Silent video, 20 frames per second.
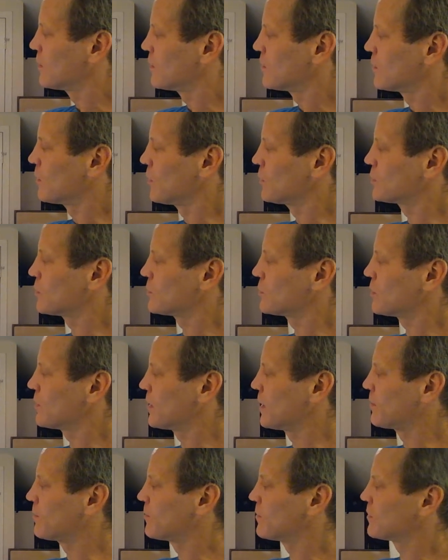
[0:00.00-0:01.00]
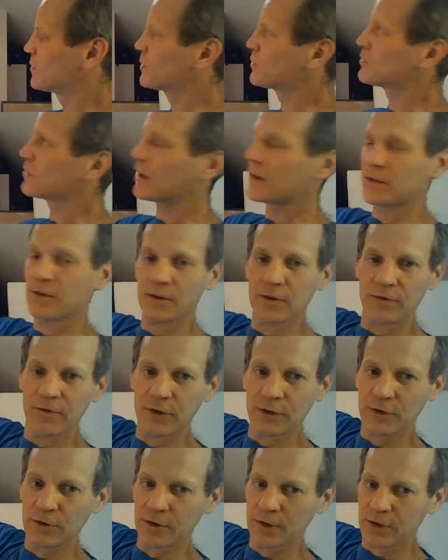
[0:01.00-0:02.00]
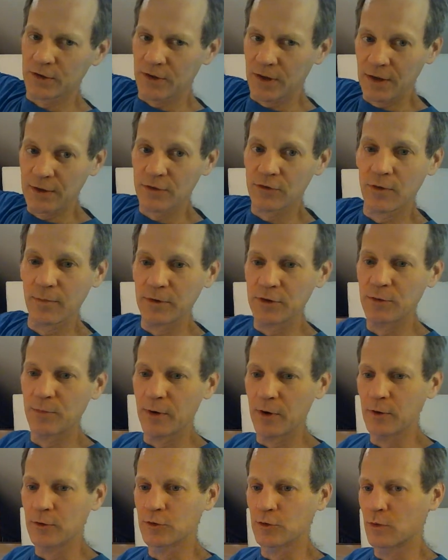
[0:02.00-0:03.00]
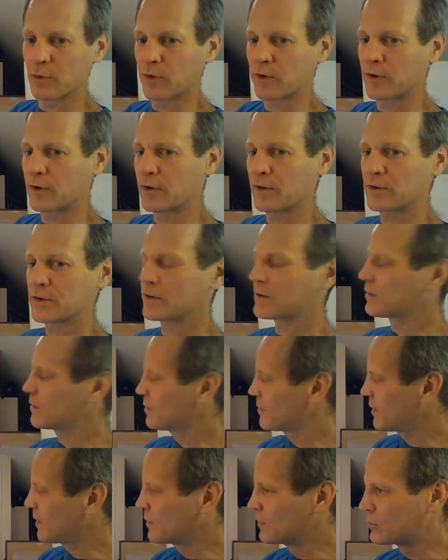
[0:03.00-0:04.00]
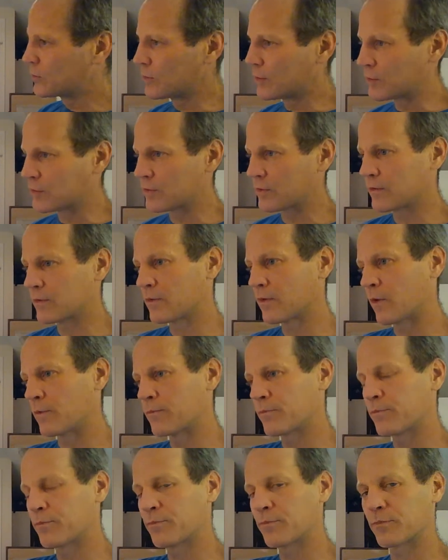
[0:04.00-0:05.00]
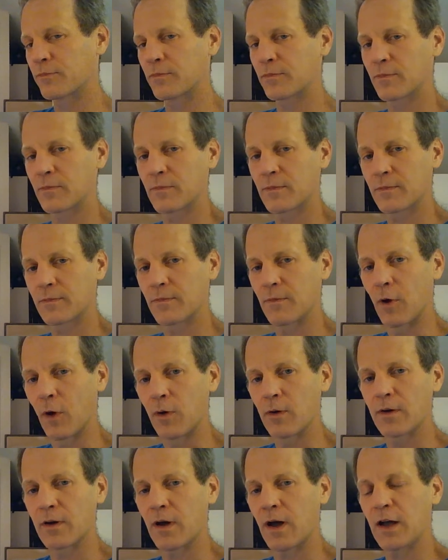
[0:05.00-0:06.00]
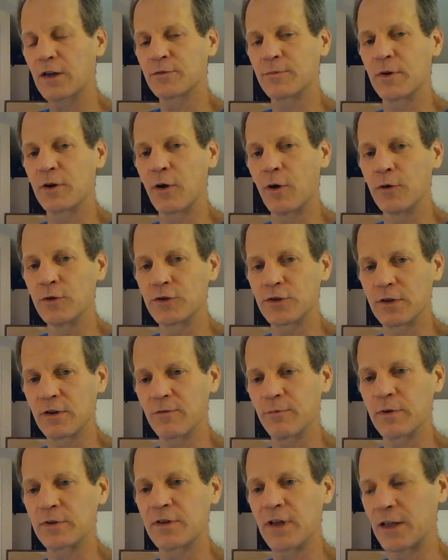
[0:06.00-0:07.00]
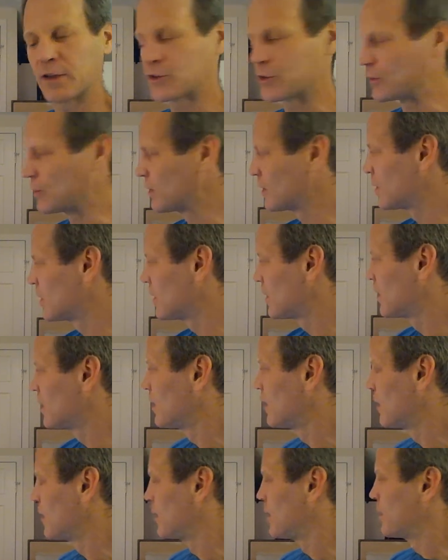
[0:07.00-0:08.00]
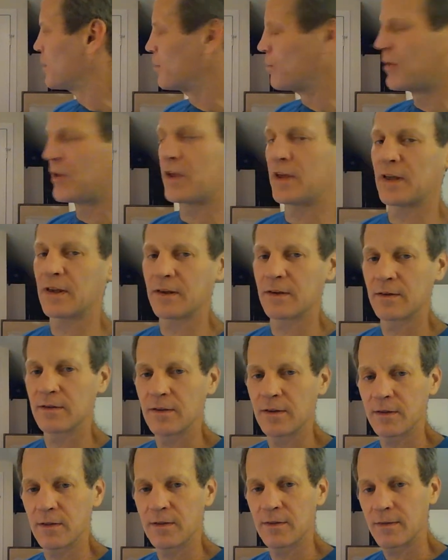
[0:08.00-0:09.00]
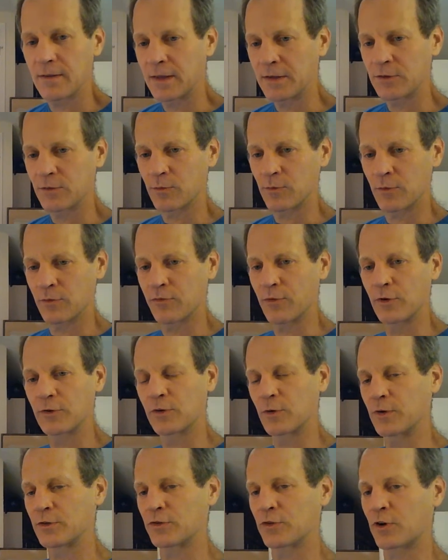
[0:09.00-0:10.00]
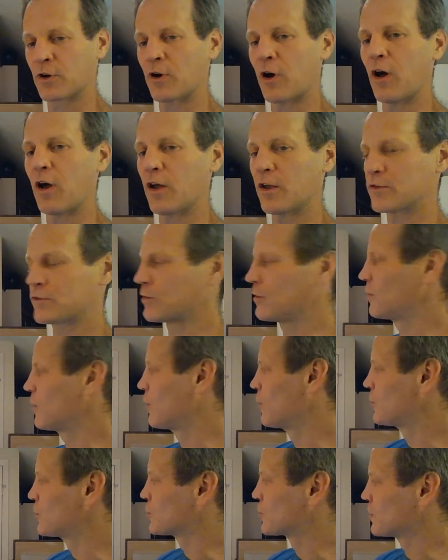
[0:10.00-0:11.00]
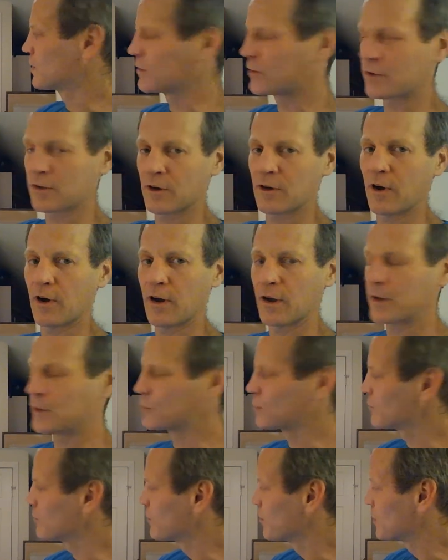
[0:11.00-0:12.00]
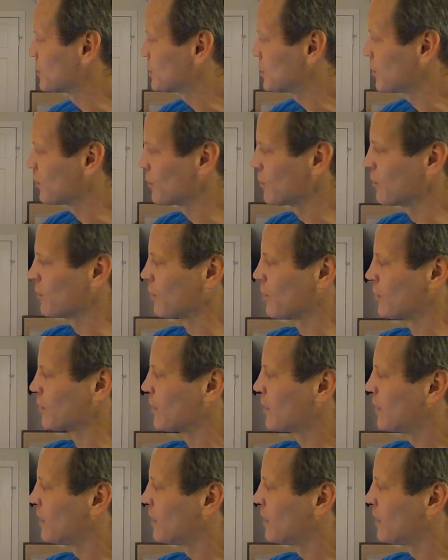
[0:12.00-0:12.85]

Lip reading: Goes to sleep. Vishnu descends from a spiritual world into this cosmic ocean of potential being. It's referred to as the causal ocean. It's the cause of the material world.